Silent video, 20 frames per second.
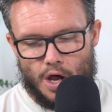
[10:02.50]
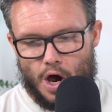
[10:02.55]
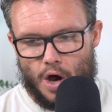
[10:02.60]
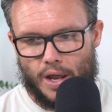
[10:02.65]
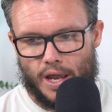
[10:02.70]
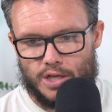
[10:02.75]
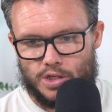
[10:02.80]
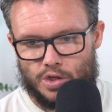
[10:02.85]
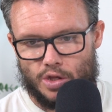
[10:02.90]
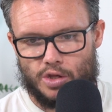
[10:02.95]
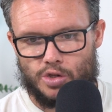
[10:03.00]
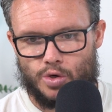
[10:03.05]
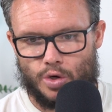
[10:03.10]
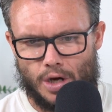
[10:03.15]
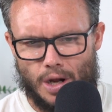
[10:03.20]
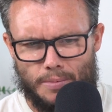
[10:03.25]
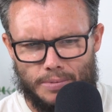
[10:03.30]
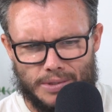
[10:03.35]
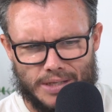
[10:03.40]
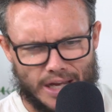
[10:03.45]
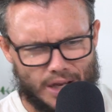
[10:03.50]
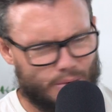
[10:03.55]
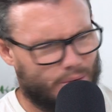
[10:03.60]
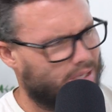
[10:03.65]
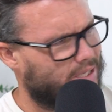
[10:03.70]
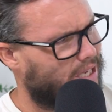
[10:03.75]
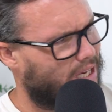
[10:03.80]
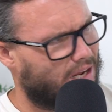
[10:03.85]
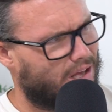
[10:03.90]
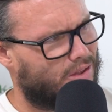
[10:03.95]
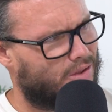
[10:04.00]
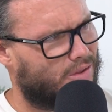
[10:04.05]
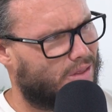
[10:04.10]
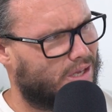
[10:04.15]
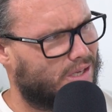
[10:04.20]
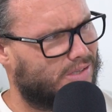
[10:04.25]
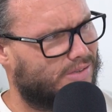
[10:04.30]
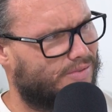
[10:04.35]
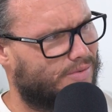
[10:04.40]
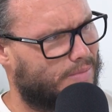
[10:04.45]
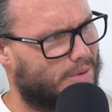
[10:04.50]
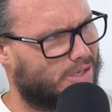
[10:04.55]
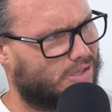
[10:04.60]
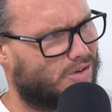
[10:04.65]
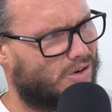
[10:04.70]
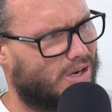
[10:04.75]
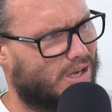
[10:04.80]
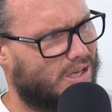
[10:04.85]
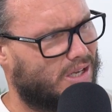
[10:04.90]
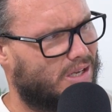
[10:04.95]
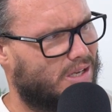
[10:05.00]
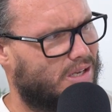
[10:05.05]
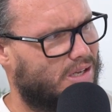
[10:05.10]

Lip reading: okay, so those are a couple of takeaways. Any other things from yesterday?